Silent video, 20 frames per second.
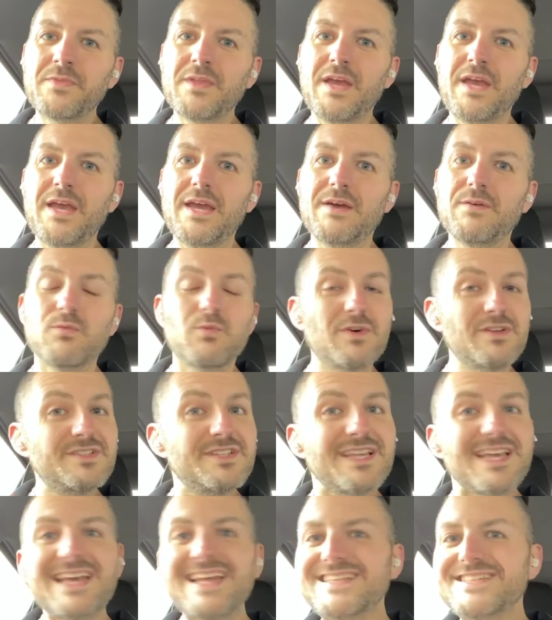And once
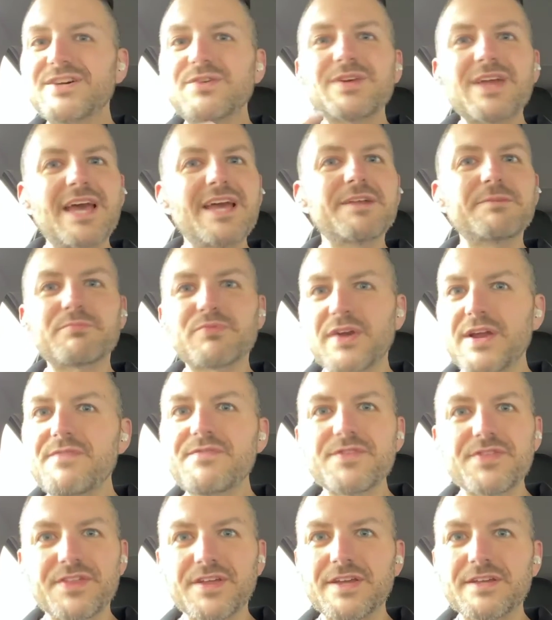it's okay to pray
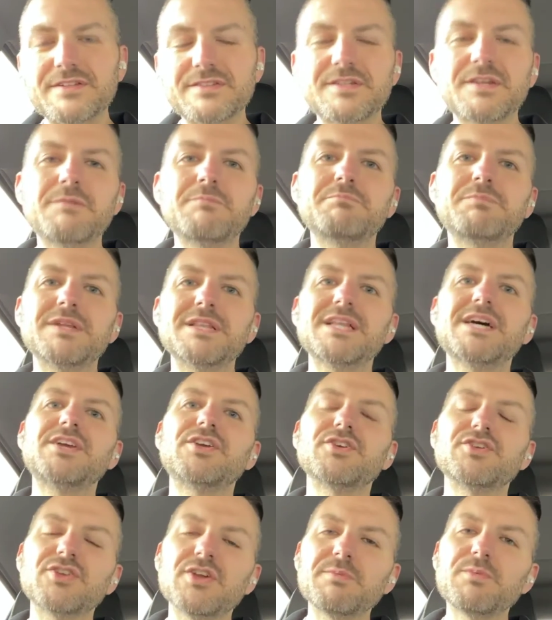for things, but let
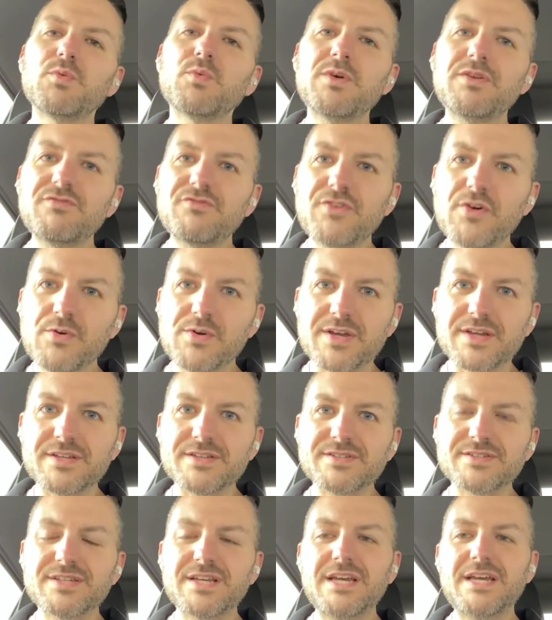your number one
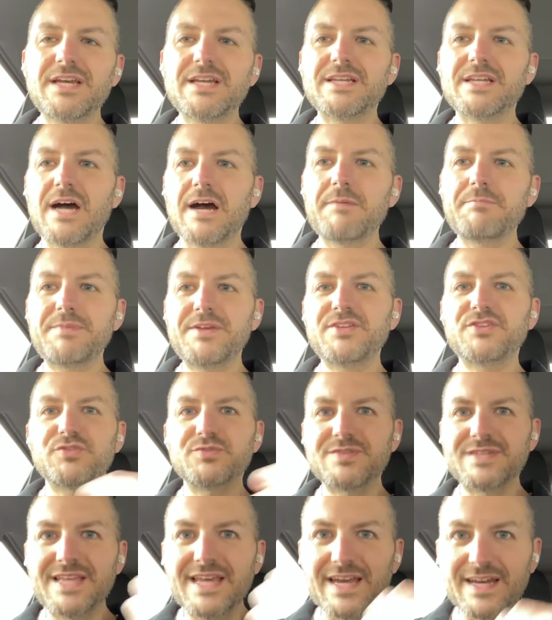focus not be to
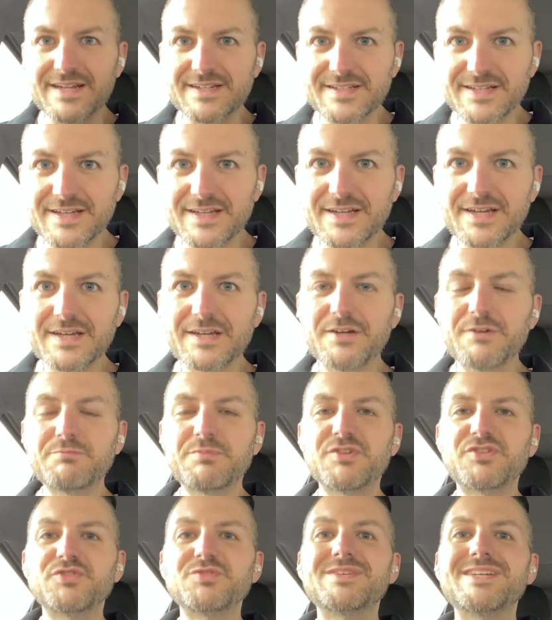get,
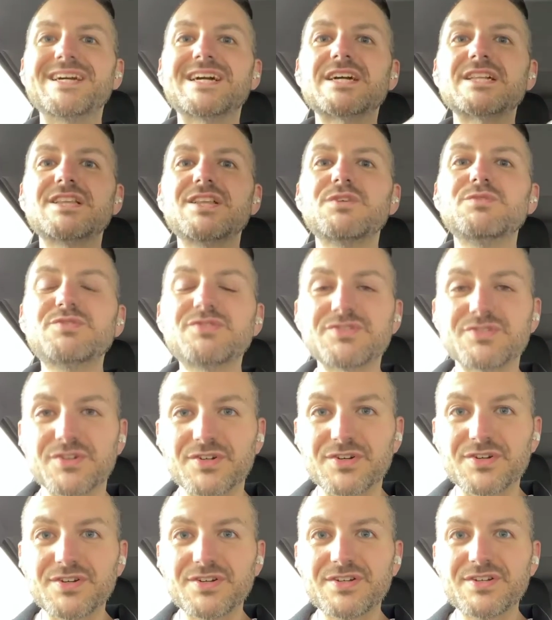but to get
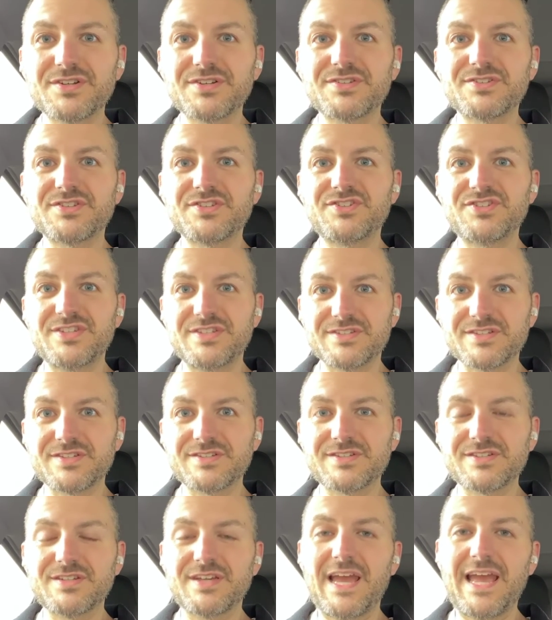closer to
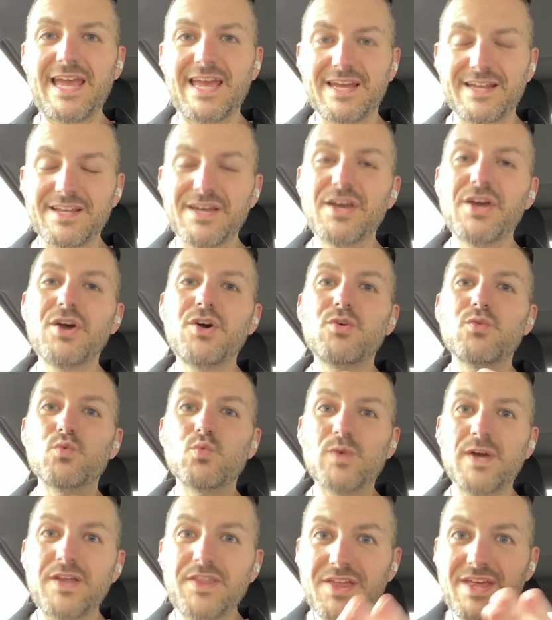Jesus. And
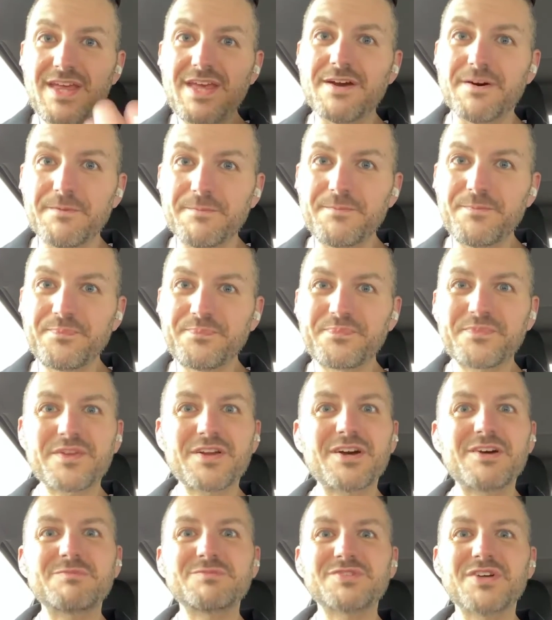with him
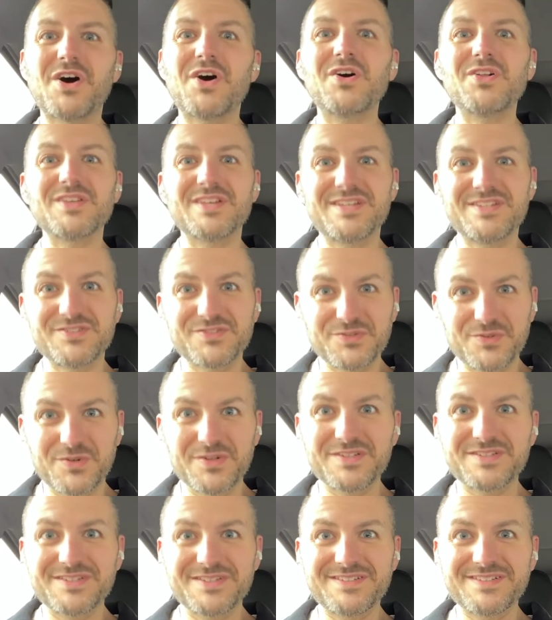comes all of his
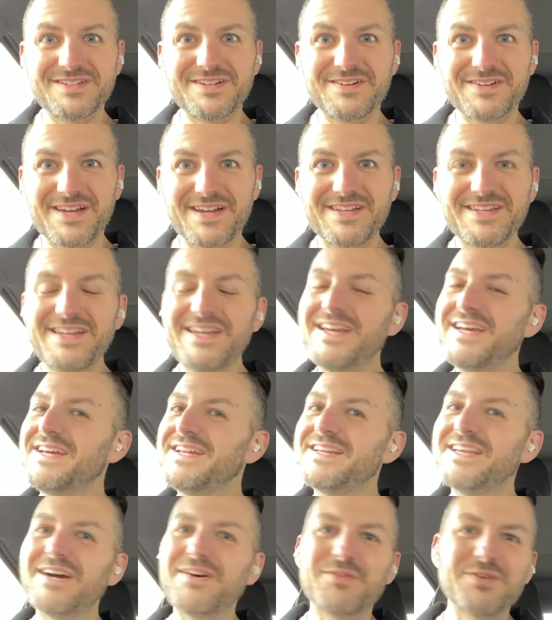toys. Okay?
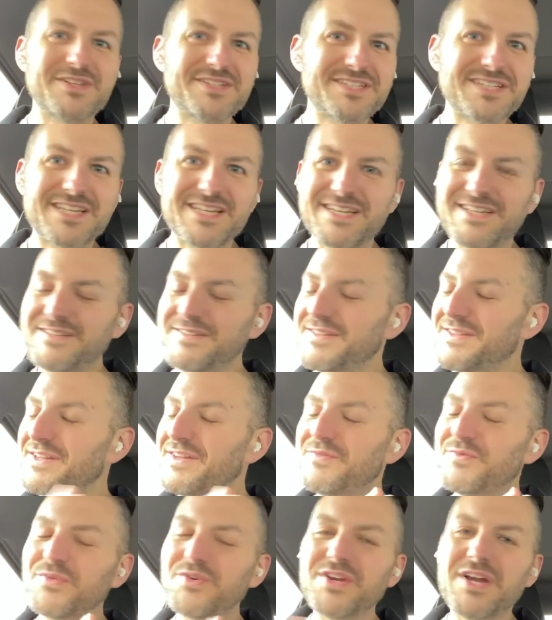Now, once again,
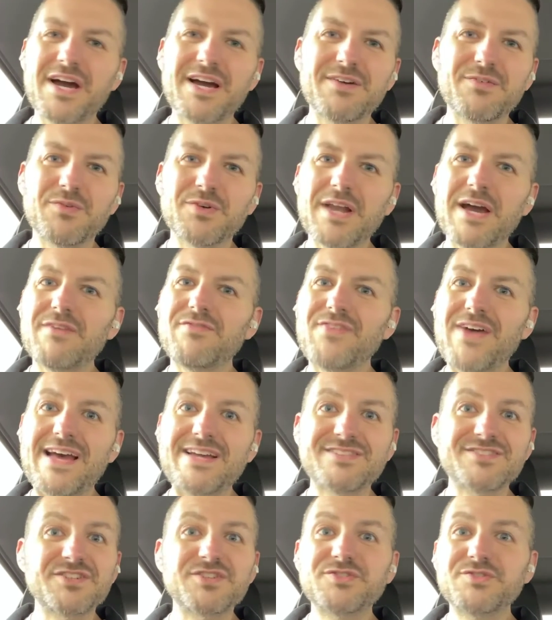we're not
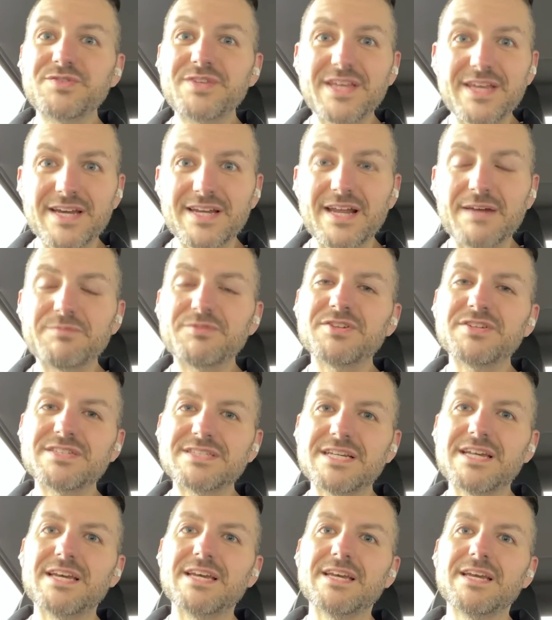fasting to get. I'm just
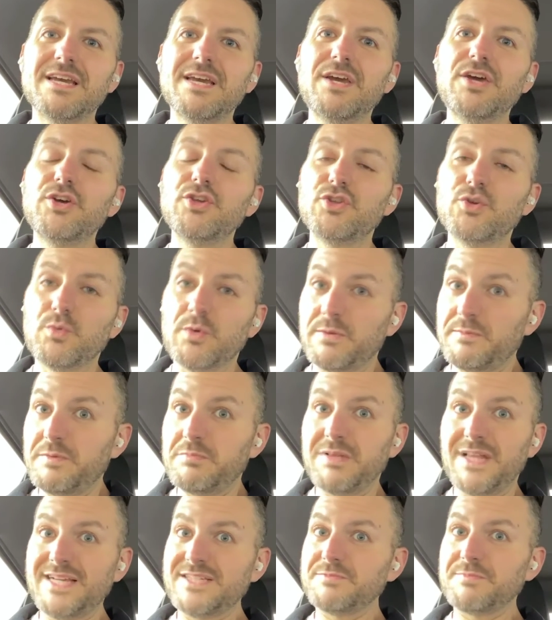saying, you want to be
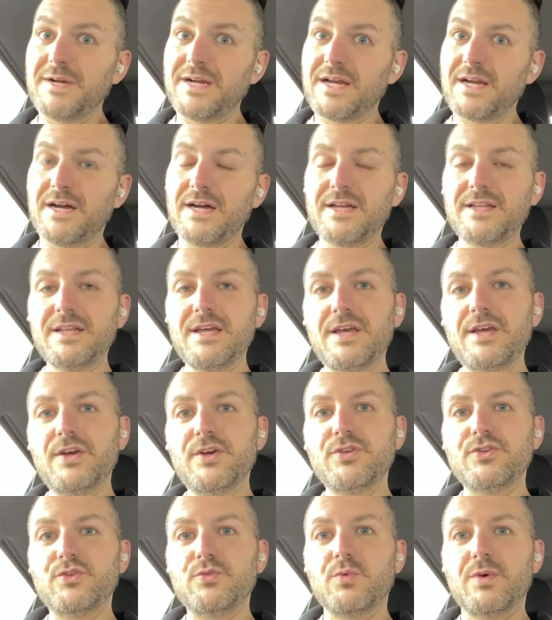blessed by God?
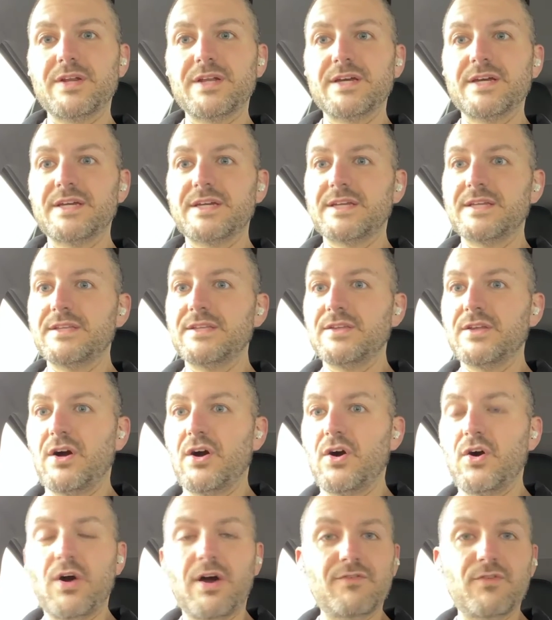You want to
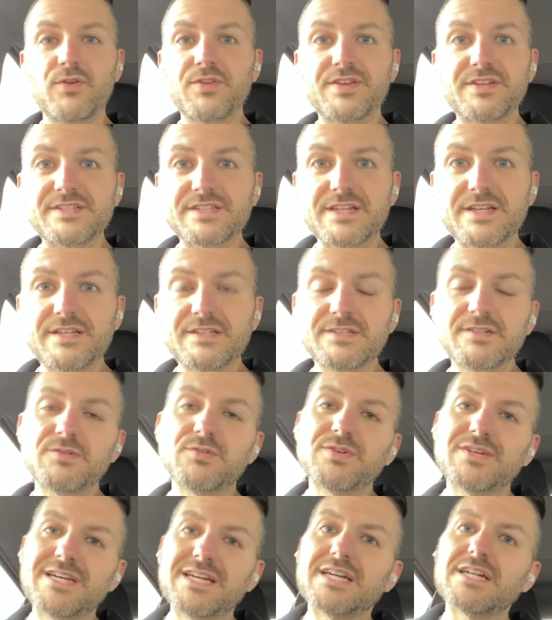all have all these things?
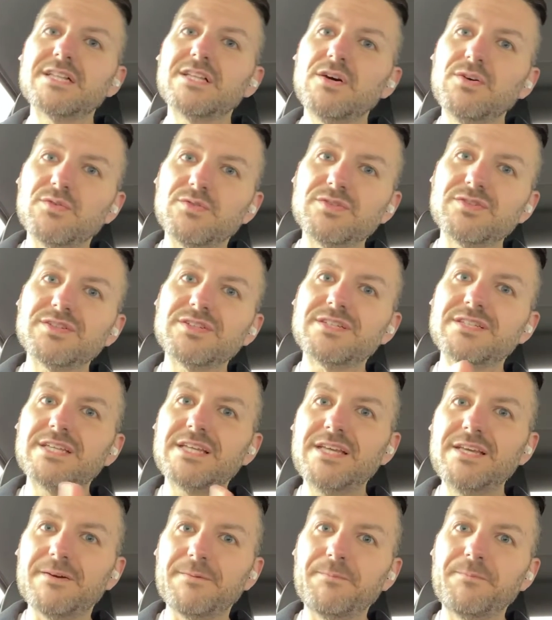Get close to
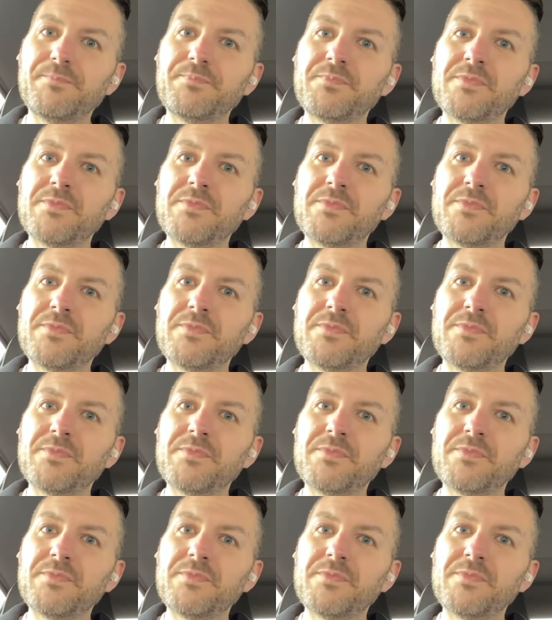him.